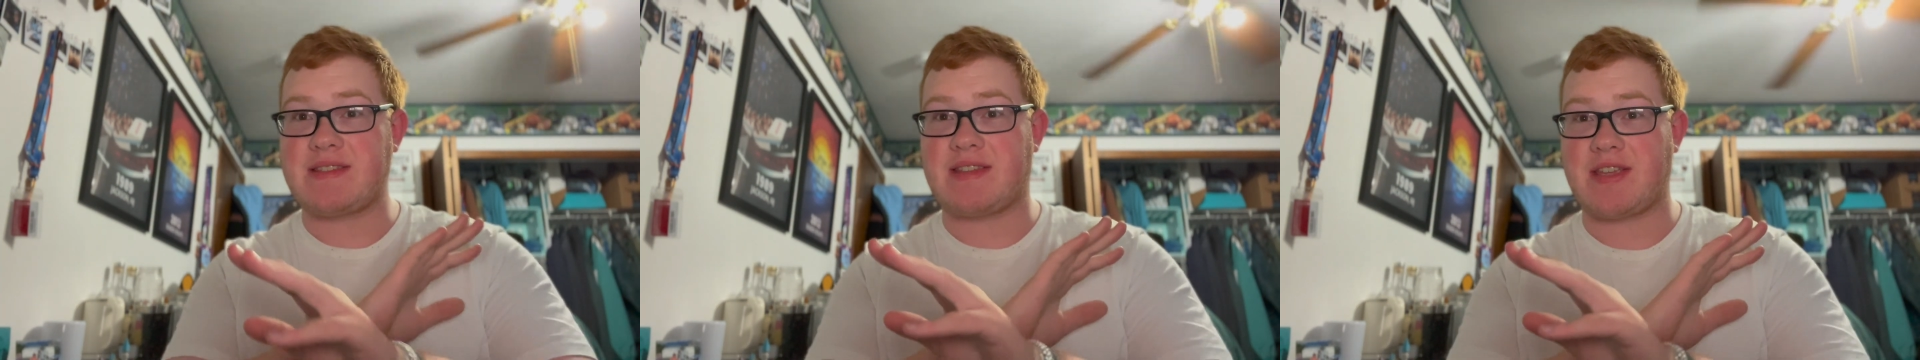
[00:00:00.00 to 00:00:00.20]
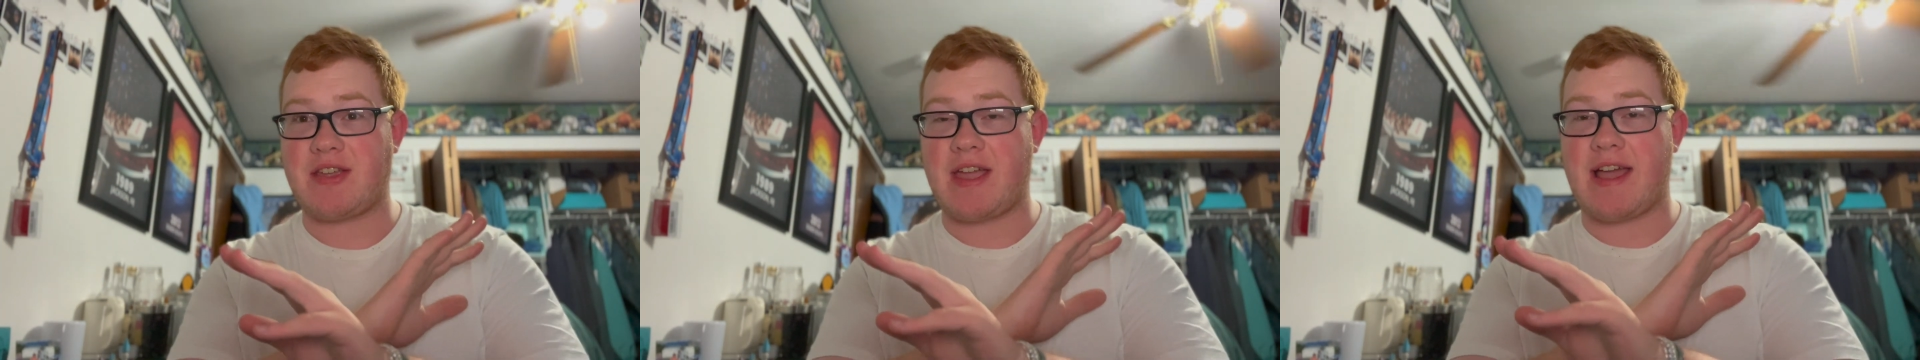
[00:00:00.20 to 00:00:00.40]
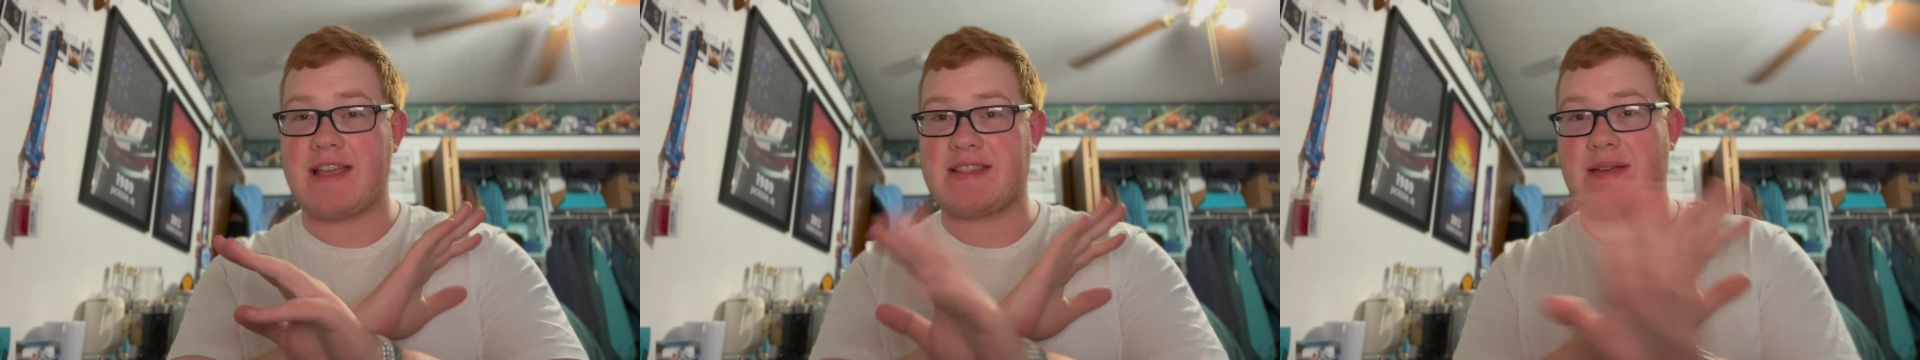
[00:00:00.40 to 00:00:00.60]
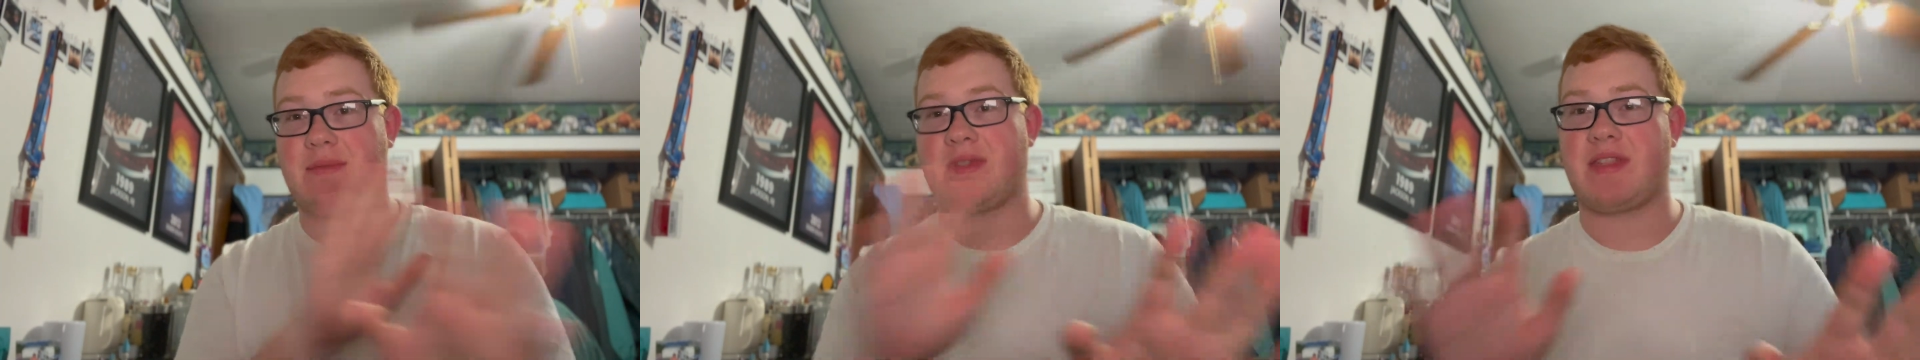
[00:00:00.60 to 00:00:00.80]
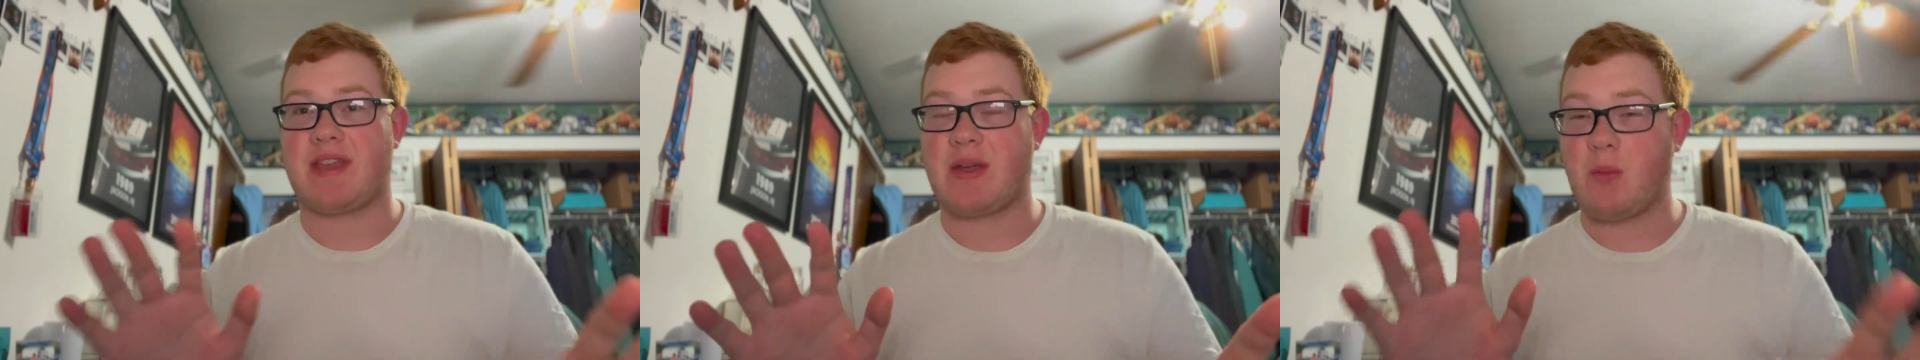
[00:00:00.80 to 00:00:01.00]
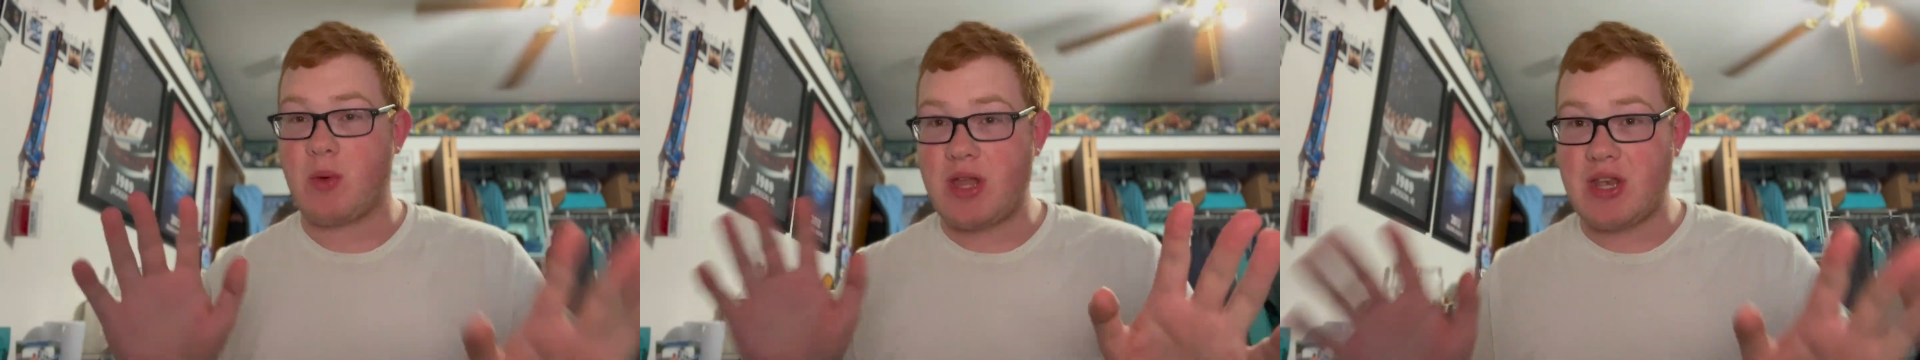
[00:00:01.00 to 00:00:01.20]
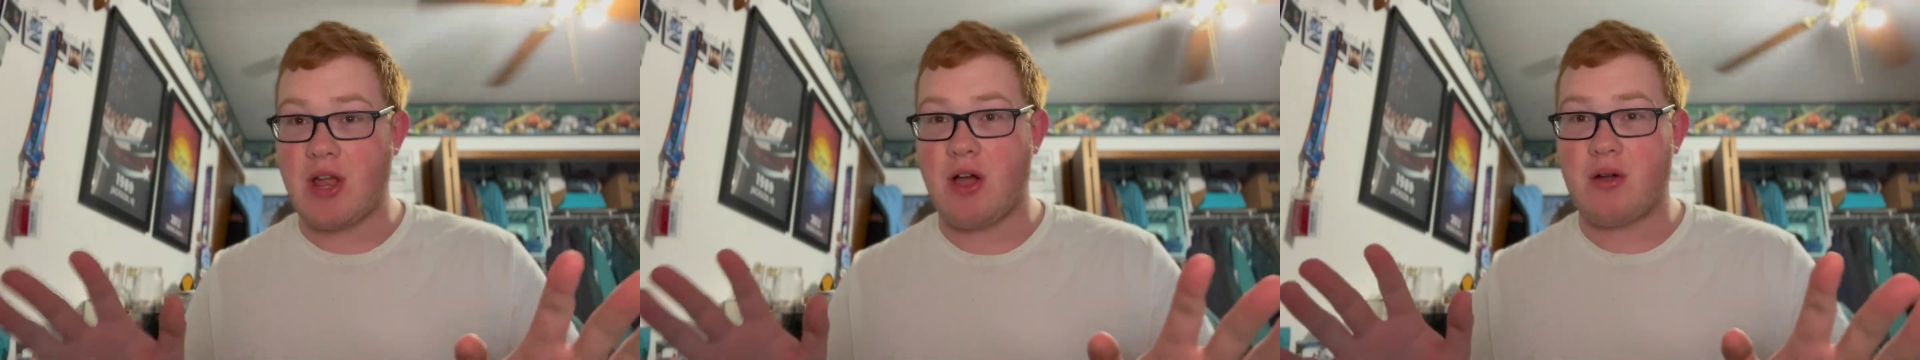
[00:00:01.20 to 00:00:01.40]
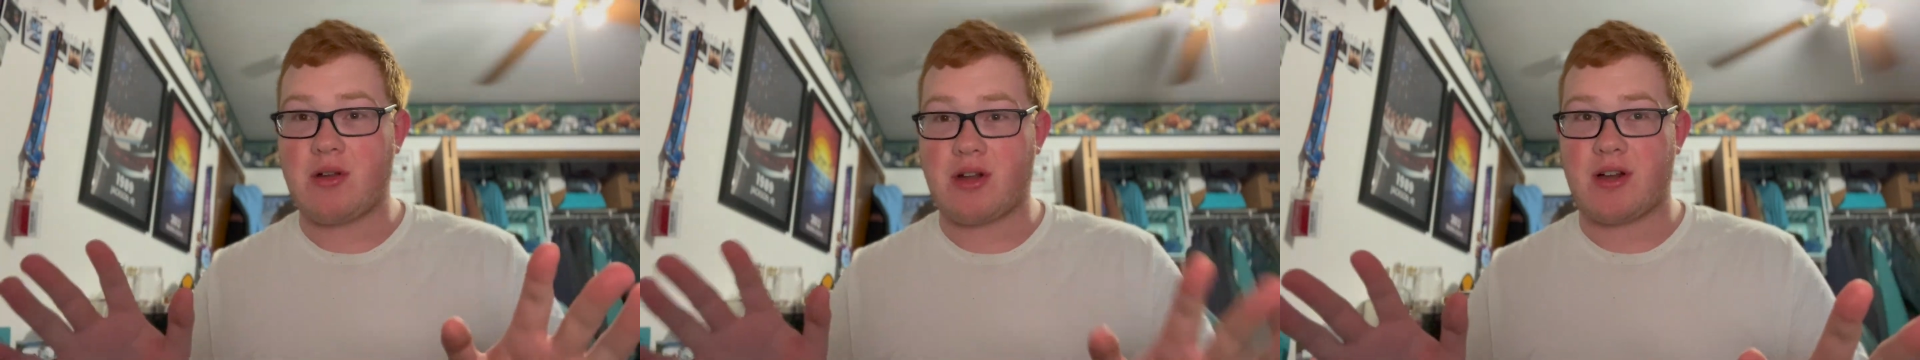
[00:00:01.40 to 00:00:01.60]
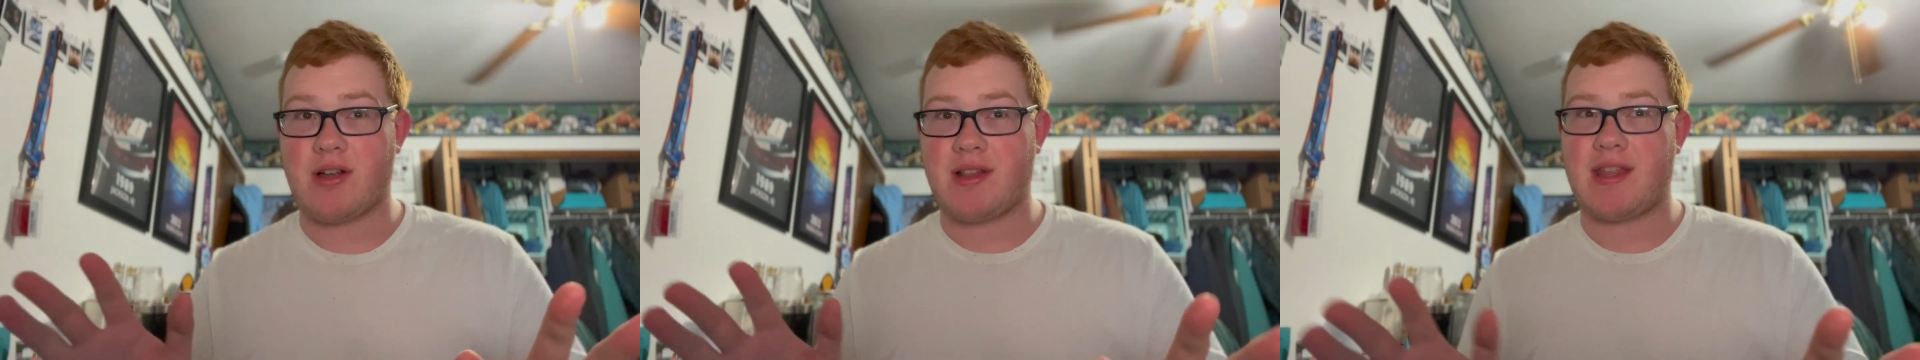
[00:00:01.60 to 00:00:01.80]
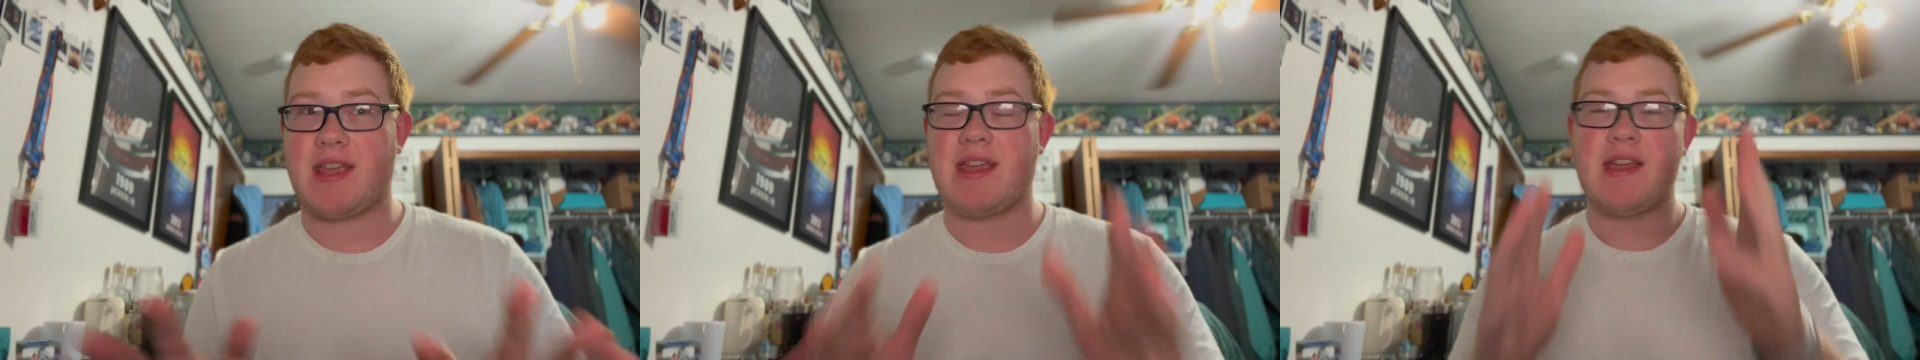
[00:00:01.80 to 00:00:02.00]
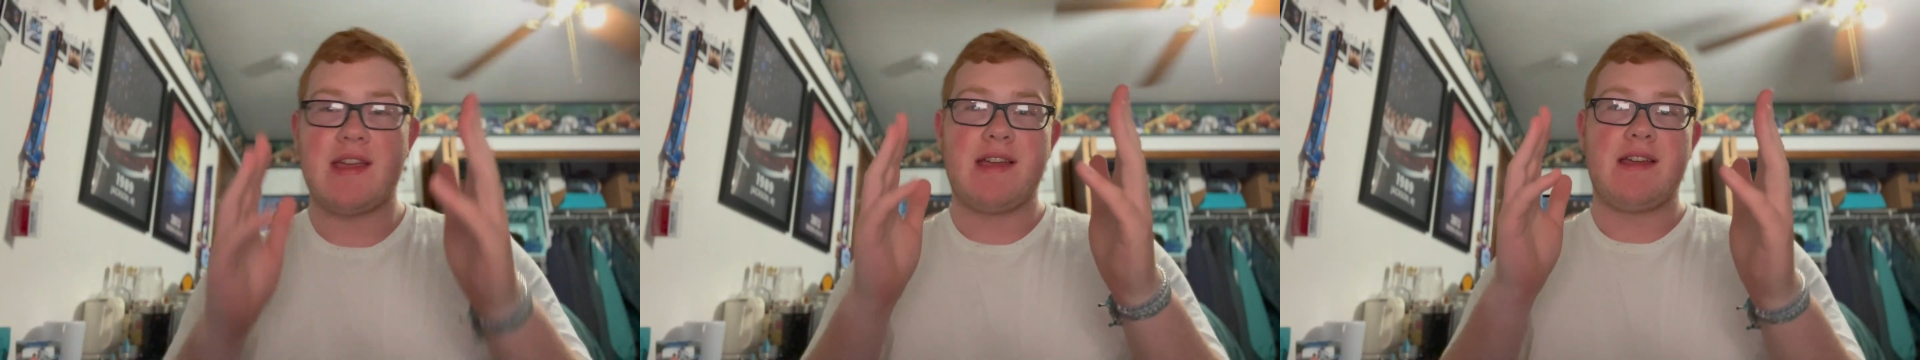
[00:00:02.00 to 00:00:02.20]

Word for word: to tell you guys everything we know currently.